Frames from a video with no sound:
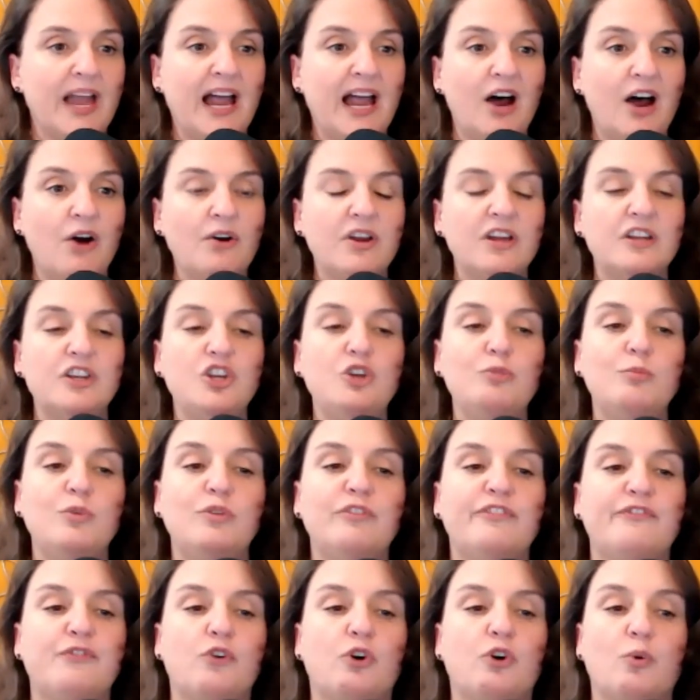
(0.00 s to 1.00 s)
how can you
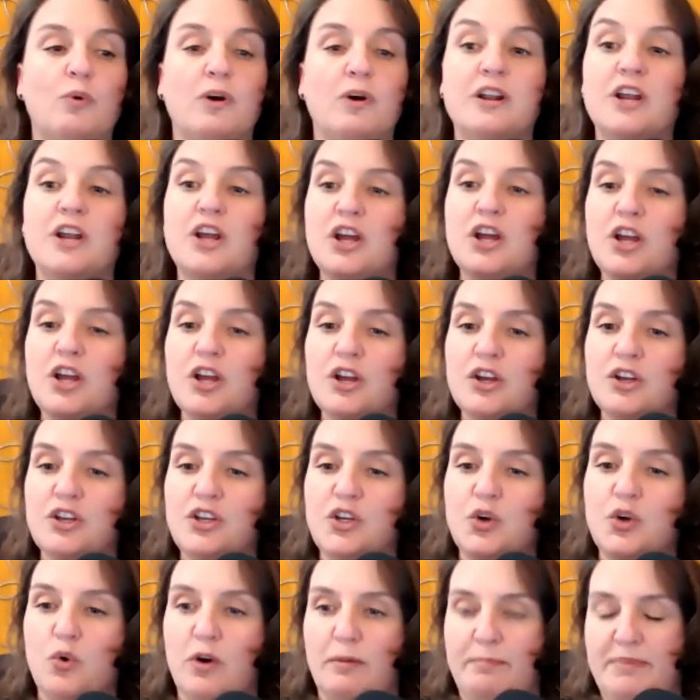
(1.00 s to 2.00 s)
move forward
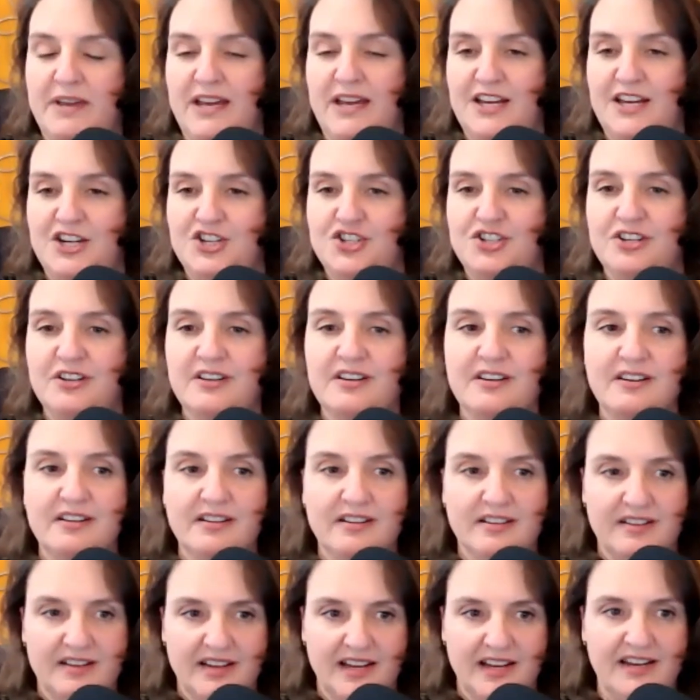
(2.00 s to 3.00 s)
your pitch?
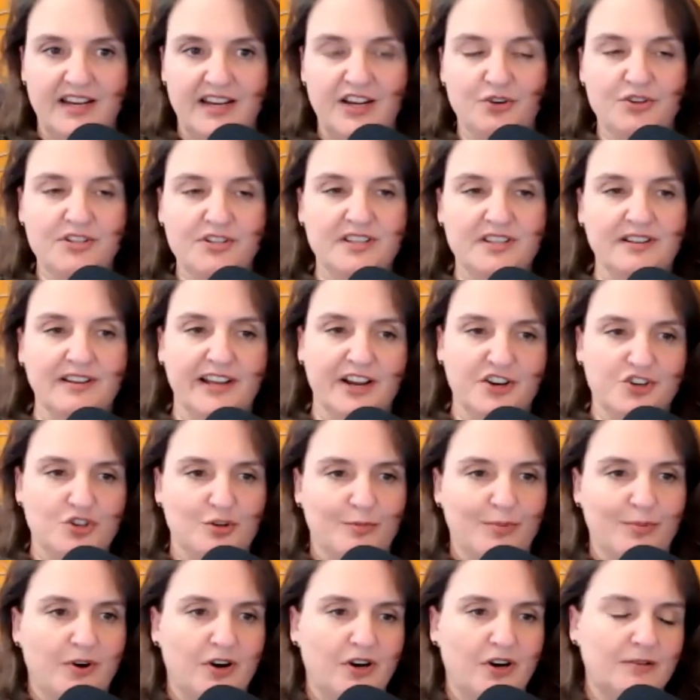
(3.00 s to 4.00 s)
And here's the lecture
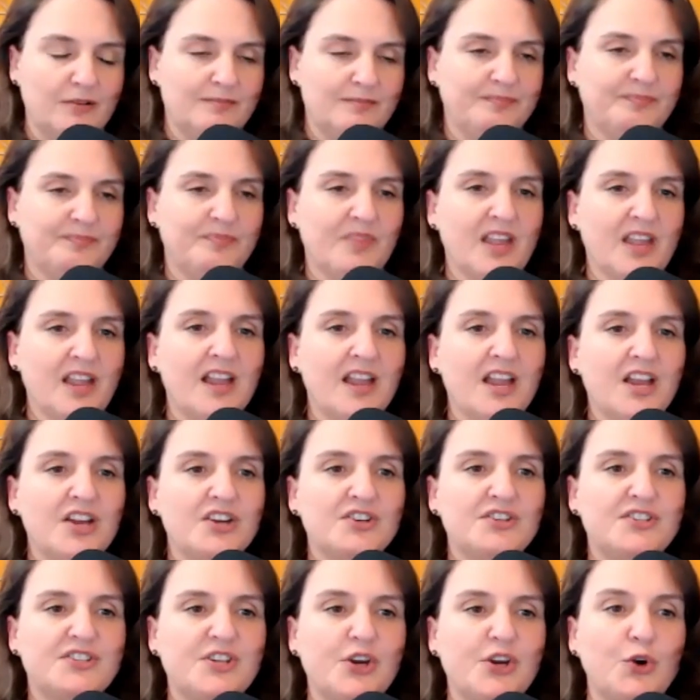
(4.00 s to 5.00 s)
part.
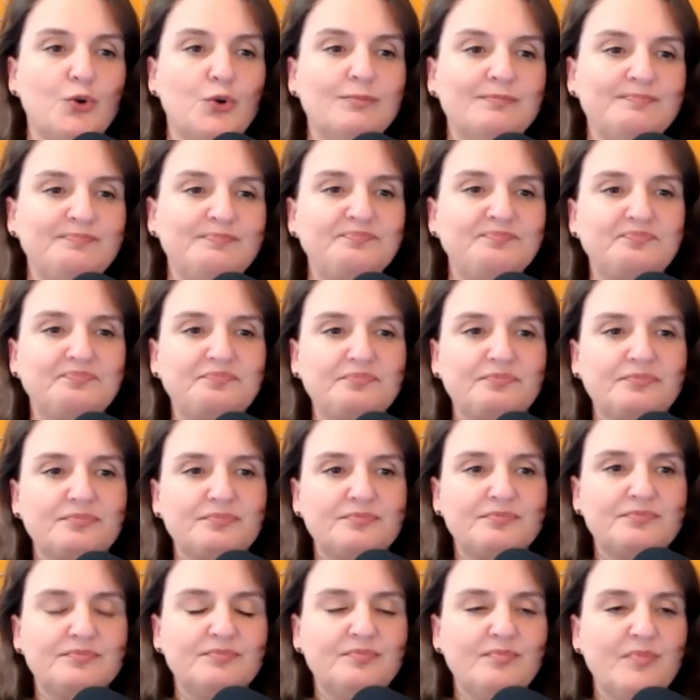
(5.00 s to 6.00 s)
So,
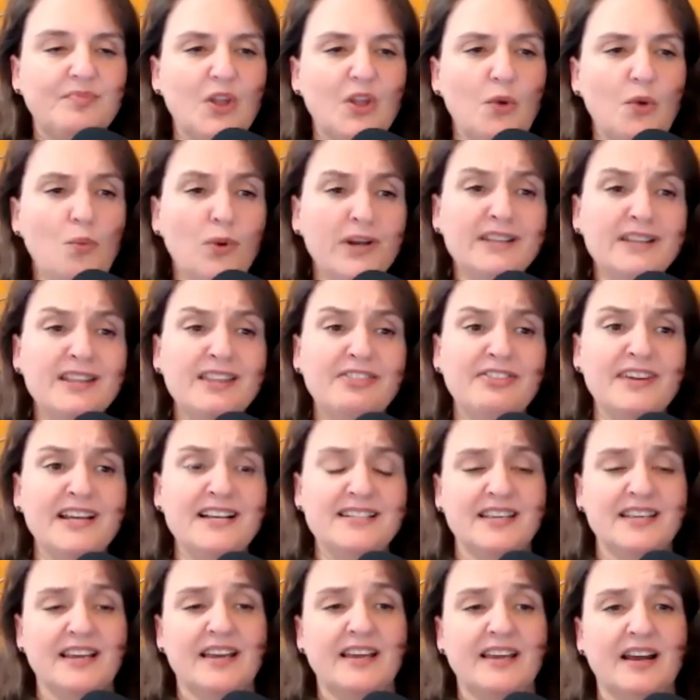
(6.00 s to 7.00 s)
one of the
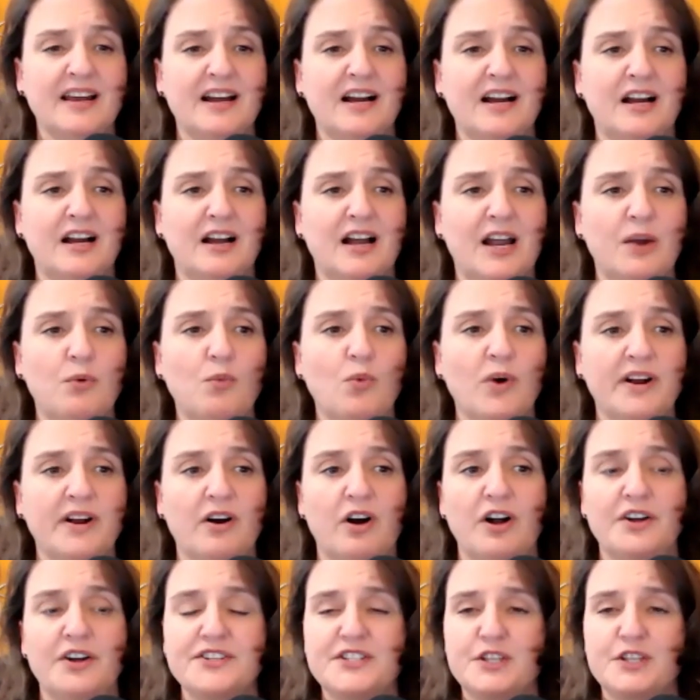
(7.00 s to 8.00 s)
things that uh, I want to
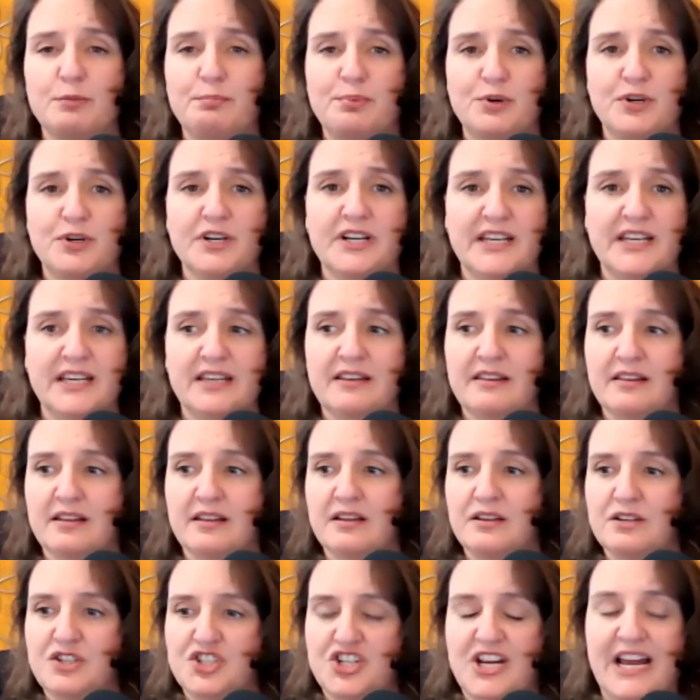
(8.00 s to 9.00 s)
also put in
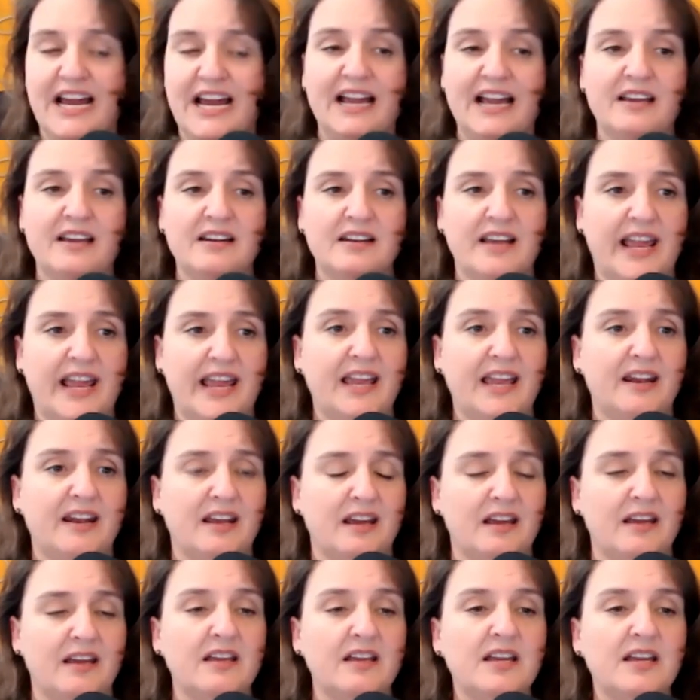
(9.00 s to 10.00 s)
the chat,
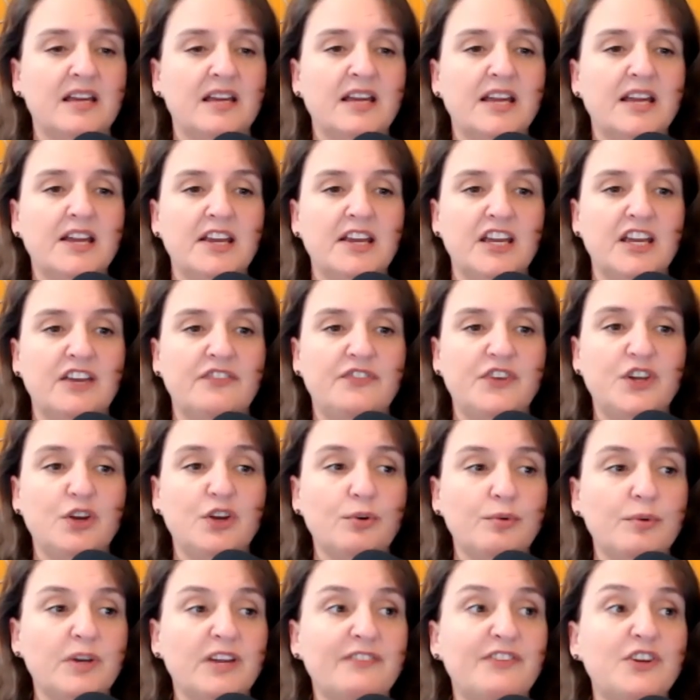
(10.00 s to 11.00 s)
Hannah, if
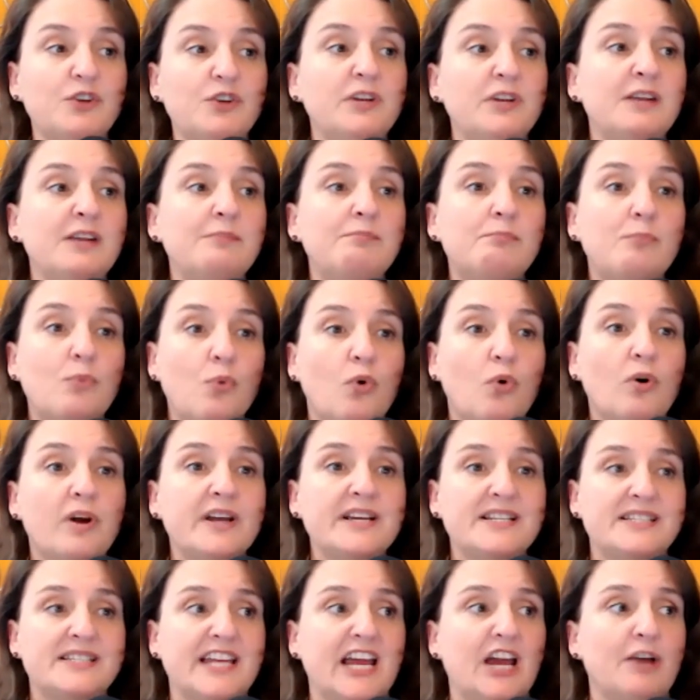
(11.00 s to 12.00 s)
you if you need more
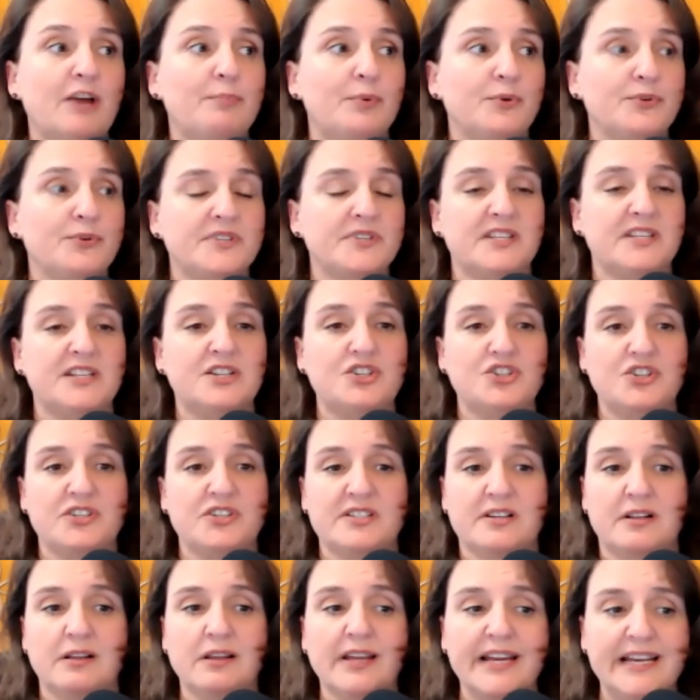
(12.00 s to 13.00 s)
examples than
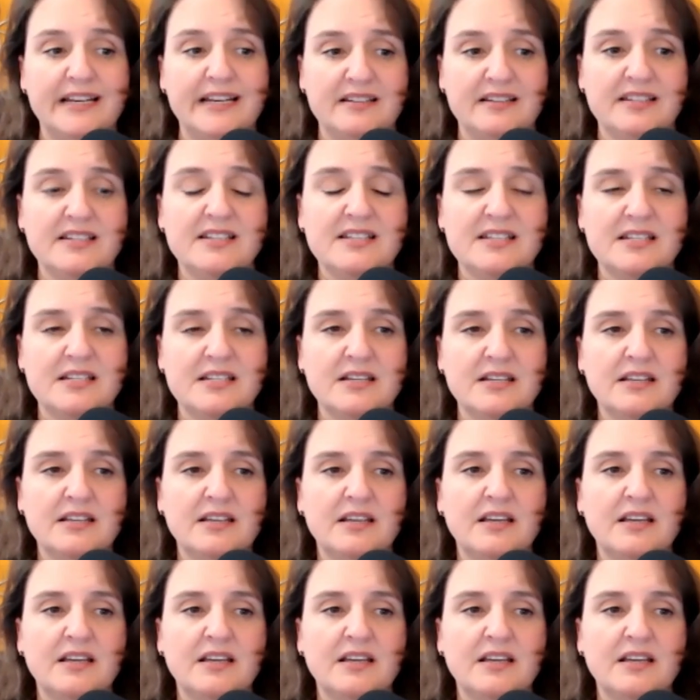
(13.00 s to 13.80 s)
just Clayton's,